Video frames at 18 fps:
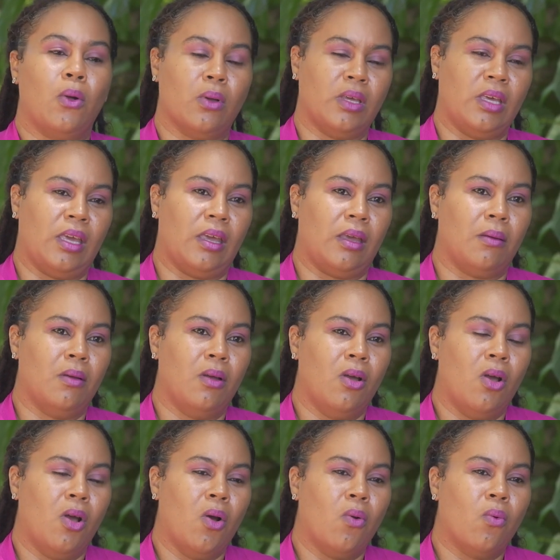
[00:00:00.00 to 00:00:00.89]
Okay.
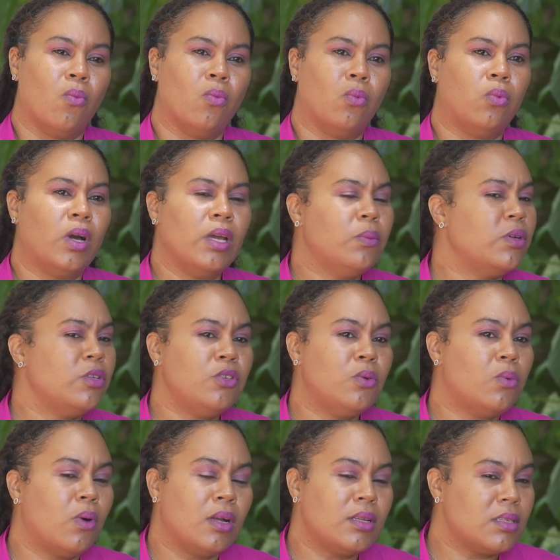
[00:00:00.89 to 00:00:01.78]
Why would
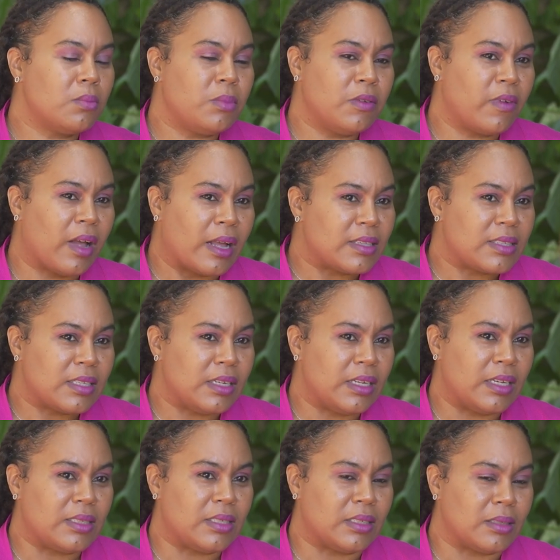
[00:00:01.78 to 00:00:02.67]
you want to be
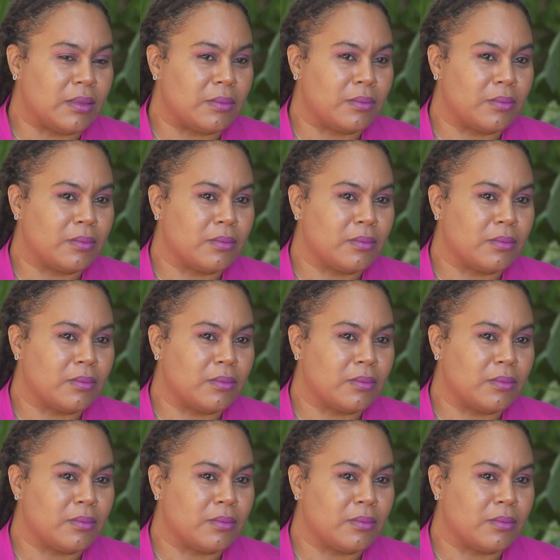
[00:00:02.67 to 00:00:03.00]
vaccinated?